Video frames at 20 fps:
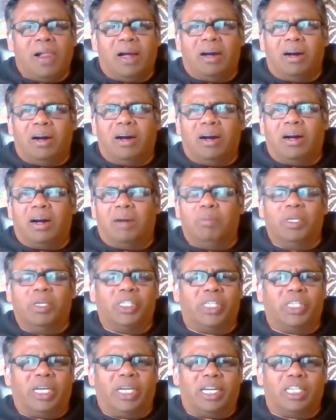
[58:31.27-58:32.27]

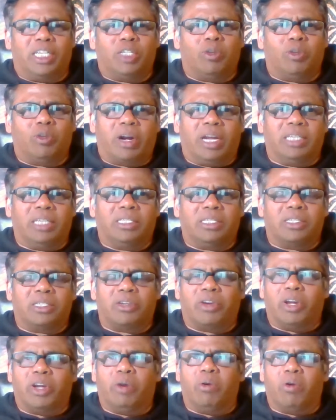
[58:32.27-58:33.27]
Abhishek. It's not
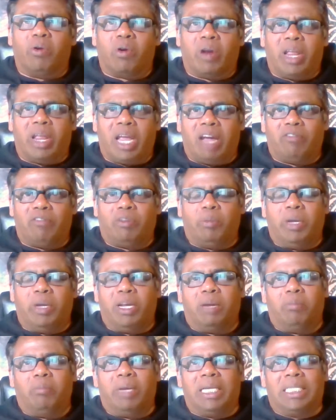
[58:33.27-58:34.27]
necessary you only have to be
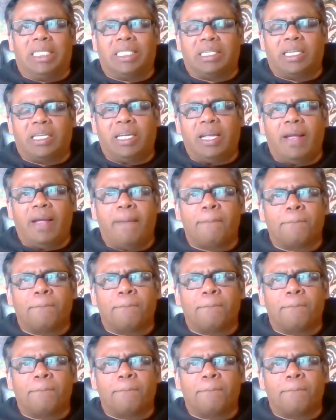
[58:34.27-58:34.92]
in a big city.